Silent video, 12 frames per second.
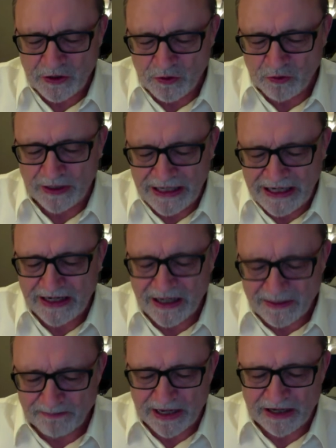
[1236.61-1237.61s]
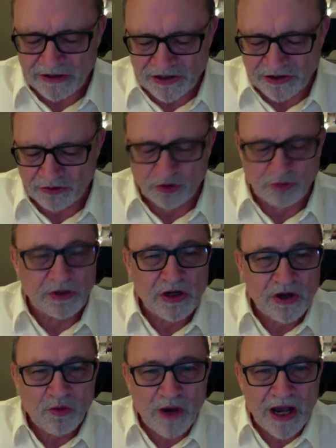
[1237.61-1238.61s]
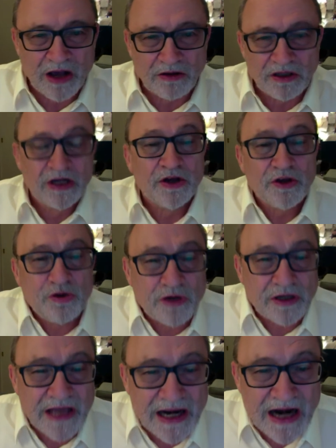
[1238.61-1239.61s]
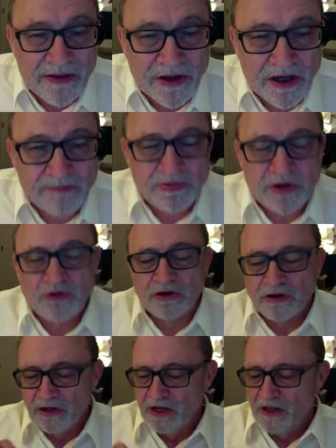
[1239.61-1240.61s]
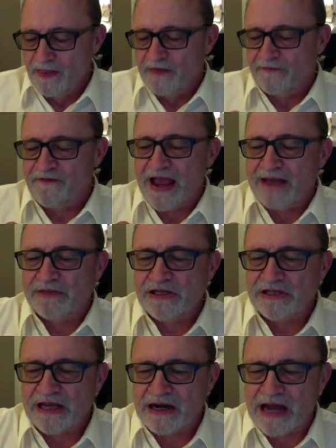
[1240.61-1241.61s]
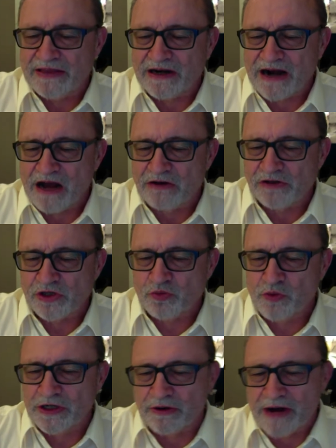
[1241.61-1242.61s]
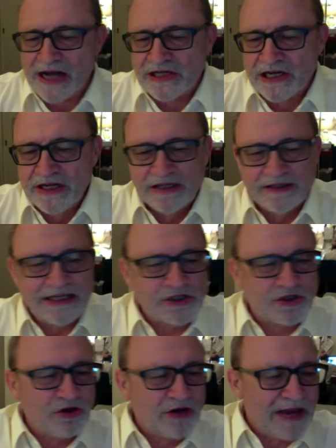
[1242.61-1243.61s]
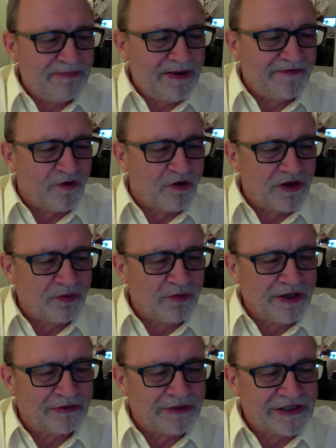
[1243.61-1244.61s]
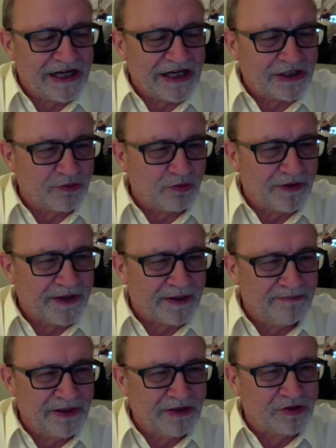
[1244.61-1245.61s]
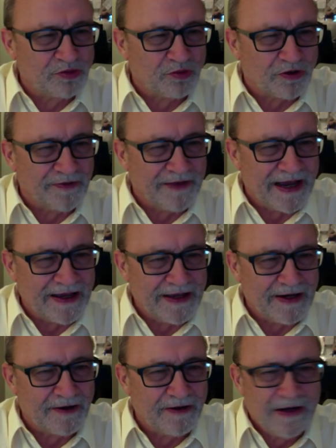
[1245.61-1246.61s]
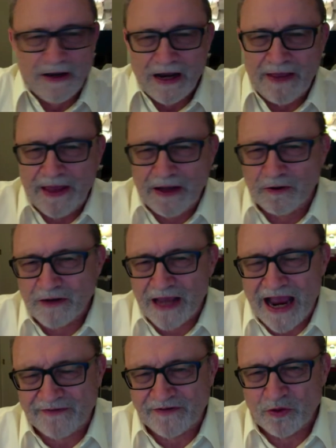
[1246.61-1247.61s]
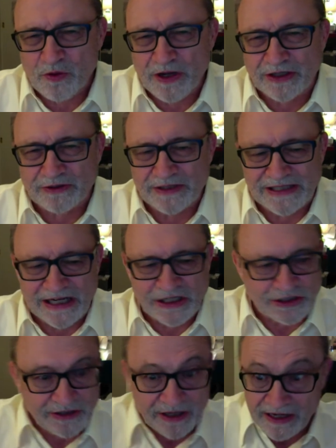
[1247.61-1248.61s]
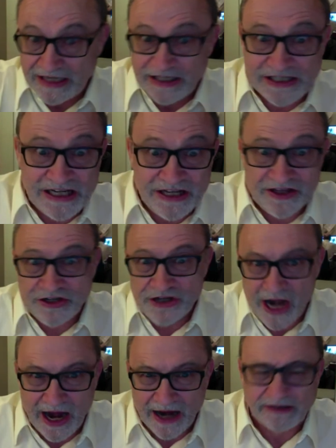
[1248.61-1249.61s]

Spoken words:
We need a comparison group. Well, you could get on the computer the families that had their houses winterized. Let's look at before the winterization, what their bills were in that year, and then look after winterization and see the change.